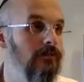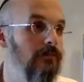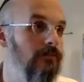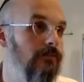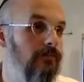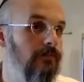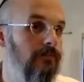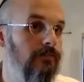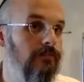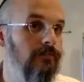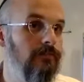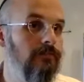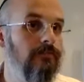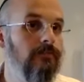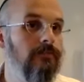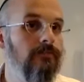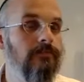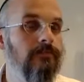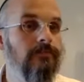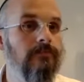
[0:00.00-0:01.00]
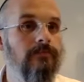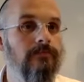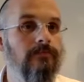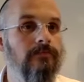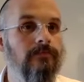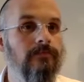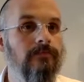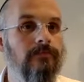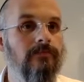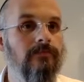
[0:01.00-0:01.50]
So the love is only
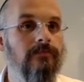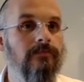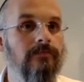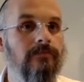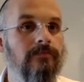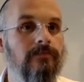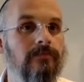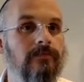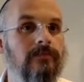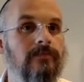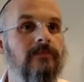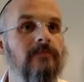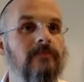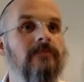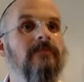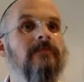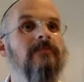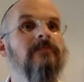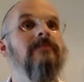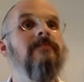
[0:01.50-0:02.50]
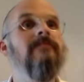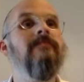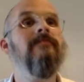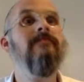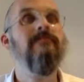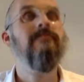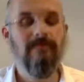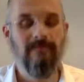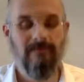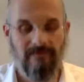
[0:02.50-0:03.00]
to help, help
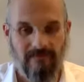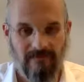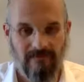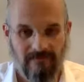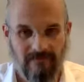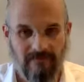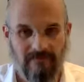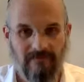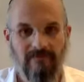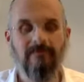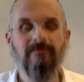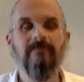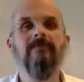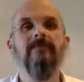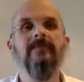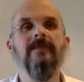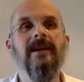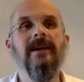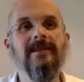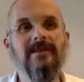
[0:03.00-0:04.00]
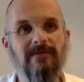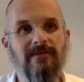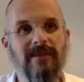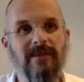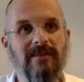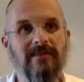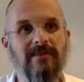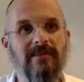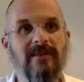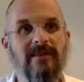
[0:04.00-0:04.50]
the, the actions? That's
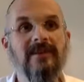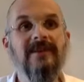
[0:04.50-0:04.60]
correct.